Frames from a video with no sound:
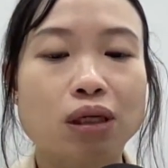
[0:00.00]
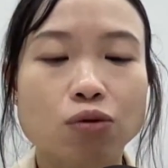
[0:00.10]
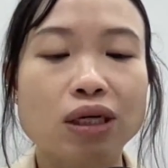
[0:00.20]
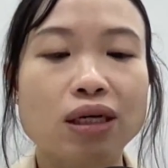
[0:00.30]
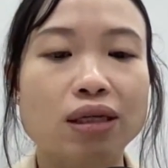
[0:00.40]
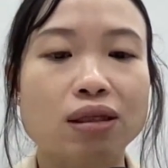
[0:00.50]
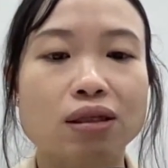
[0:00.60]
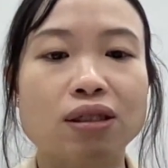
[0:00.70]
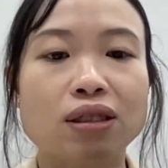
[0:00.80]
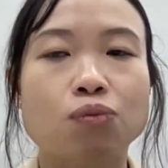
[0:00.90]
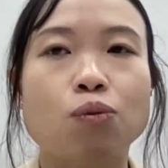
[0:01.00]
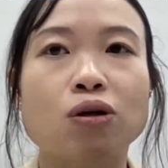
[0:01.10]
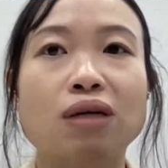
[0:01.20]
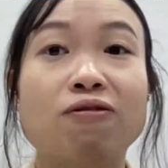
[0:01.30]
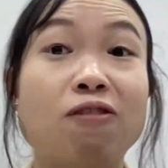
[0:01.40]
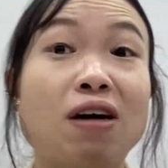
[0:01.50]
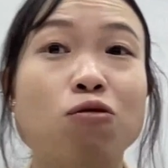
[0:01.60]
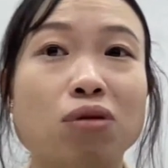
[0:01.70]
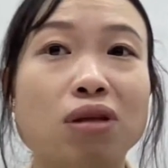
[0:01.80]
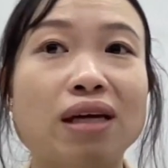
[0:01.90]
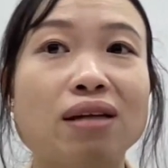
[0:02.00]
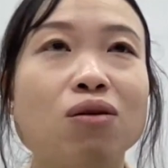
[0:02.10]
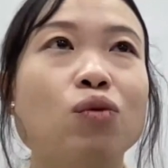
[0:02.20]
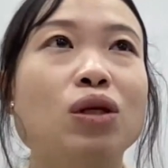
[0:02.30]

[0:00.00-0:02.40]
unique category is more than 5 to 10,